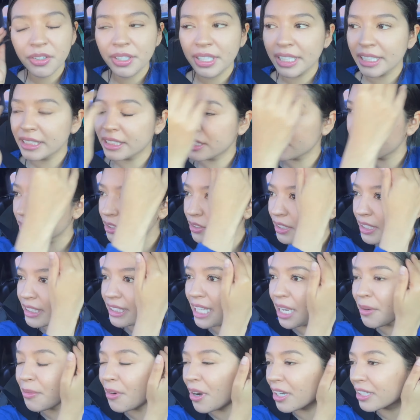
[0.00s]
as soon as
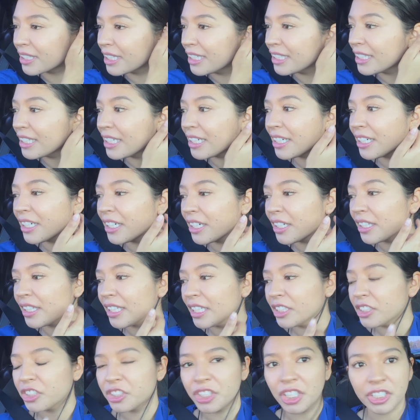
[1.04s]
I walked in there,
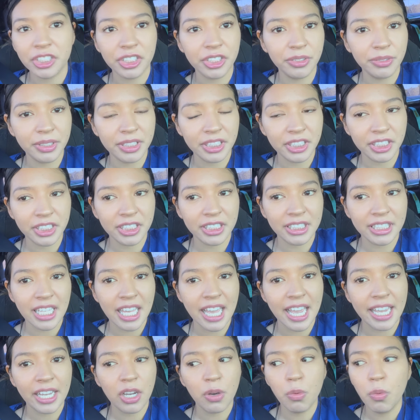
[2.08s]
the instructor was just
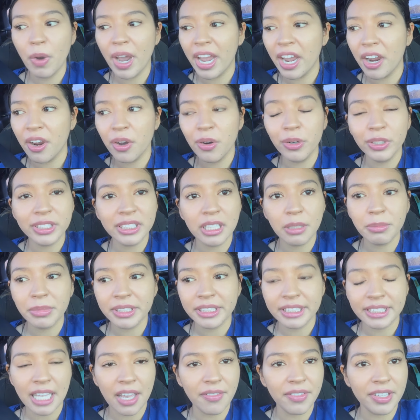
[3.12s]
like, who's number
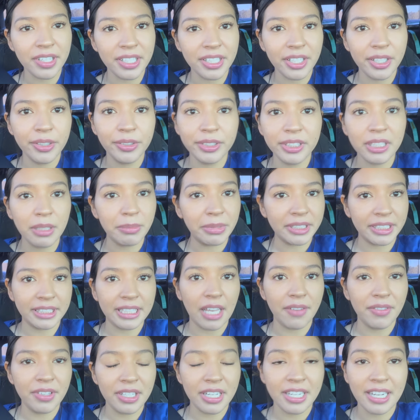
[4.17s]
7? Who's number
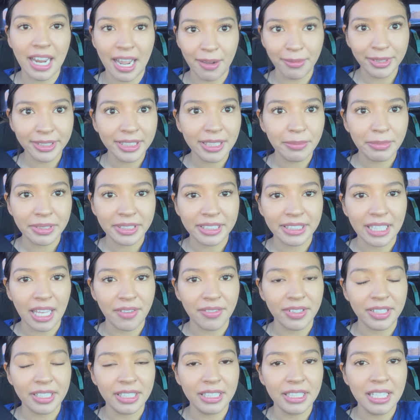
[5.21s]
7? And I was number
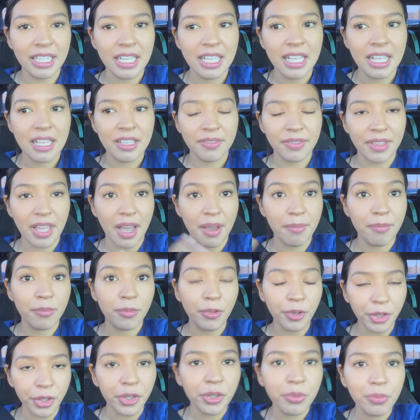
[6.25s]
7. That
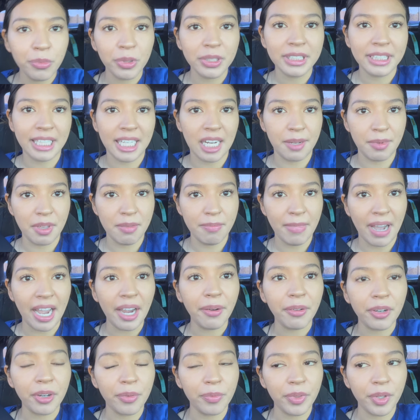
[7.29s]
room was gonna be my
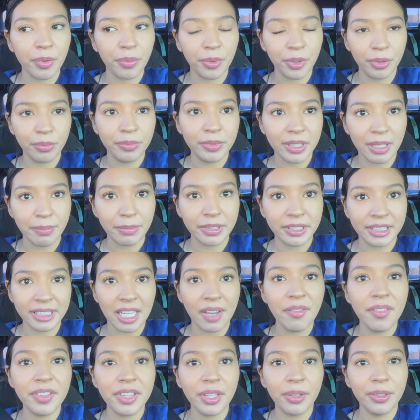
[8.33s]
room, the room number
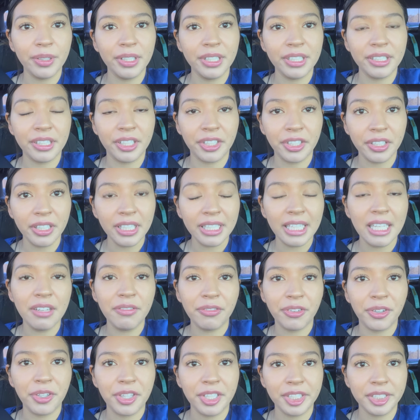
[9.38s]
7. They're looking
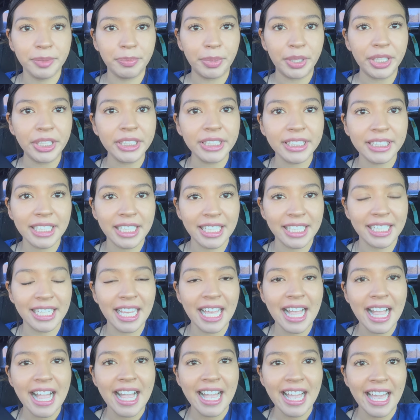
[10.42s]
for this person.
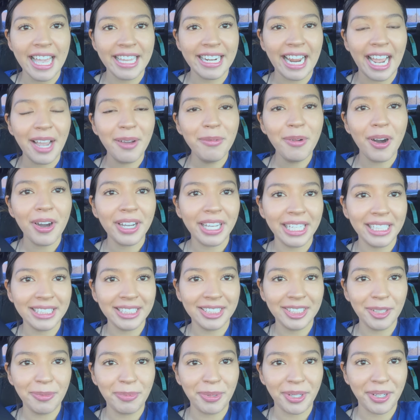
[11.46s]
And I walk in
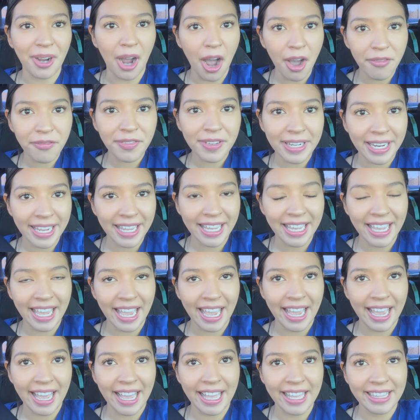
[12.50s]
super confident
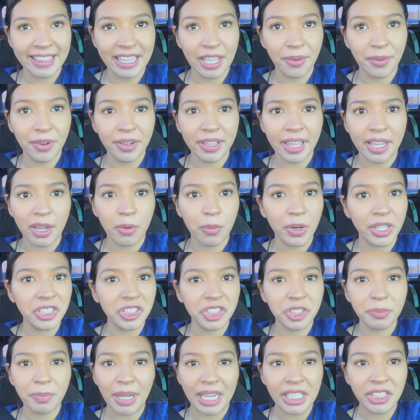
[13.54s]
and they were like,
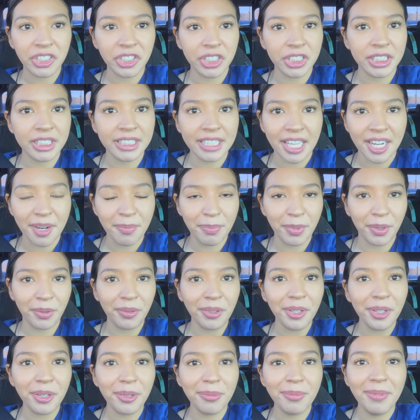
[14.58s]
where's your patient? Set up your
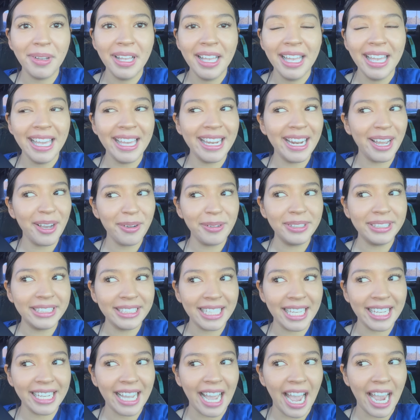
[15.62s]
room. And I was
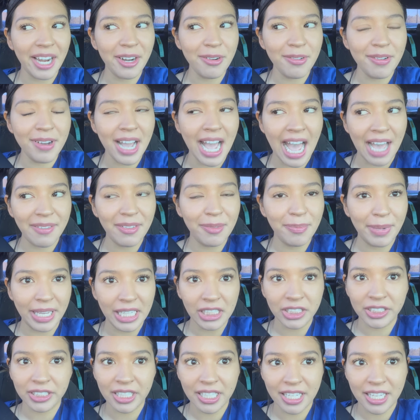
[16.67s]
like, I don't have a
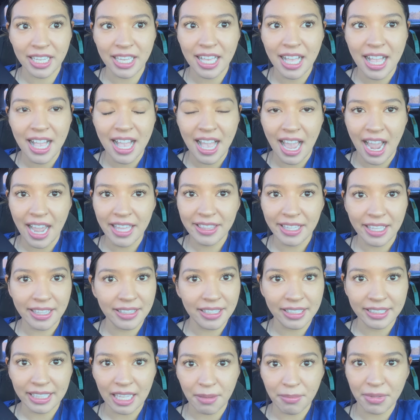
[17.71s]
patient. And they
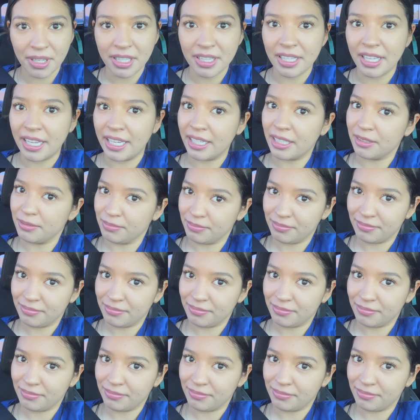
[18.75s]
looked at me like,